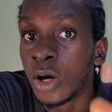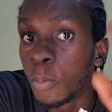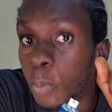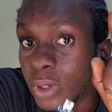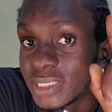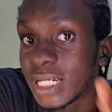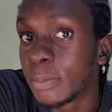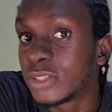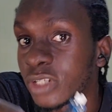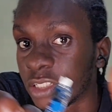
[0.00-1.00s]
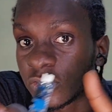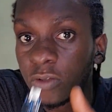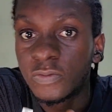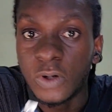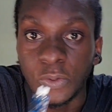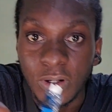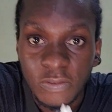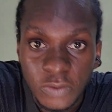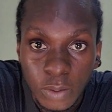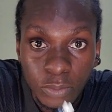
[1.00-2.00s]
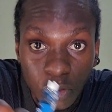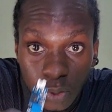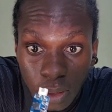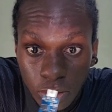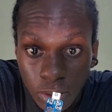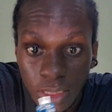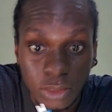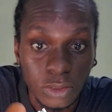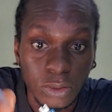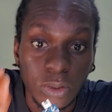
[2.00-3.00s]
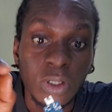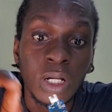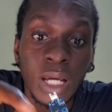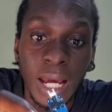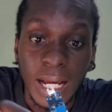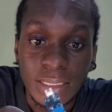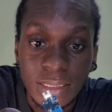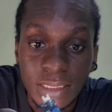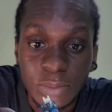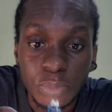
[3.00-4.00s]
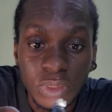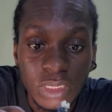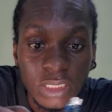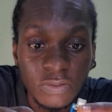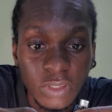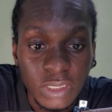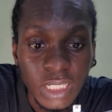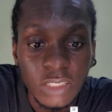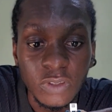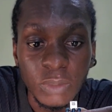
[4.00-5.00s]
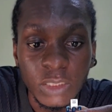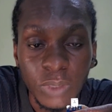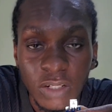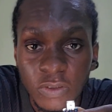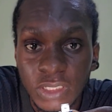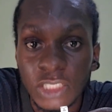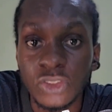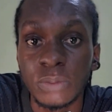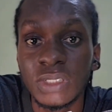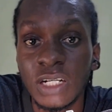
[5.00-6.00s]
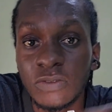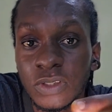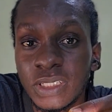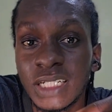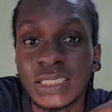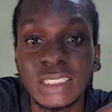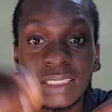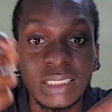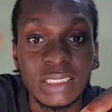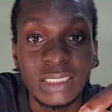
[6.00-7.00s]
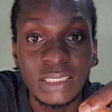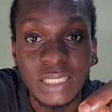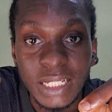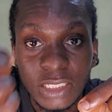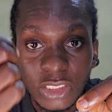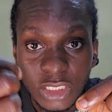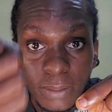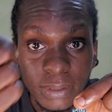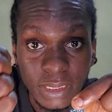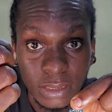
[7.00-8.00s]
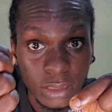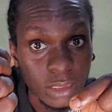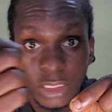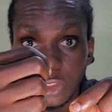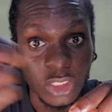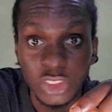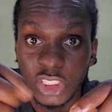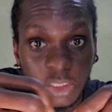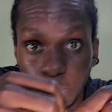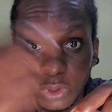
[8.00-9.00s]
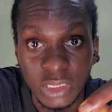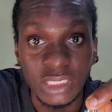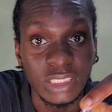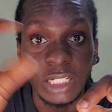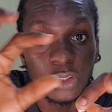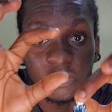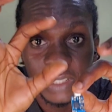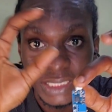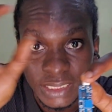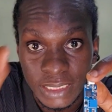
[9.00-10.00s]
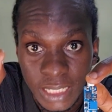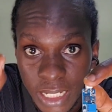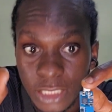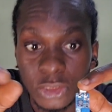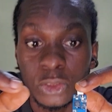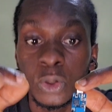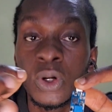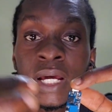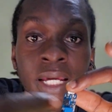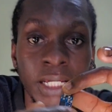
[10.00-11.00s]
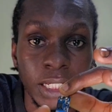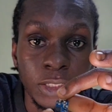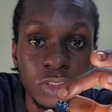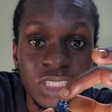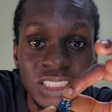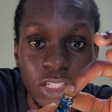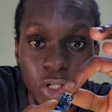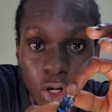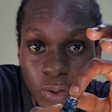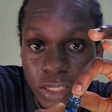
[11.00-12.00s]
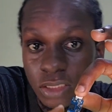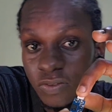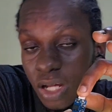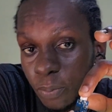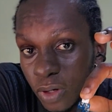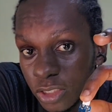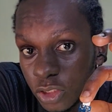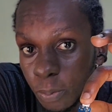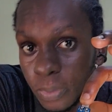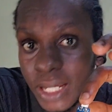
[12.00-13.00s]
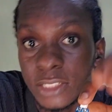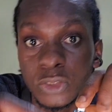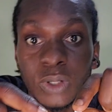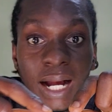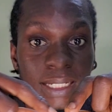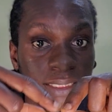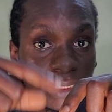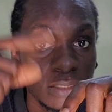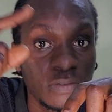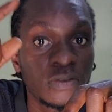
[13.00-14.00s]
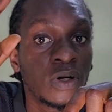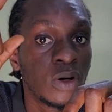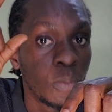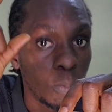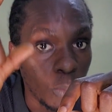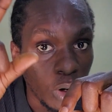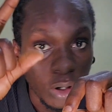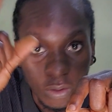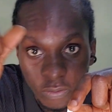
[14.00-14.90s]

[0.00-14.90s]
but can be transformed from one form to another. So as it is boosting the voltage from a smaller voltage to a bigger voltage, it is taking something. It is not just boosting it out of a thin air. So it uses the current of that power supply to achieve more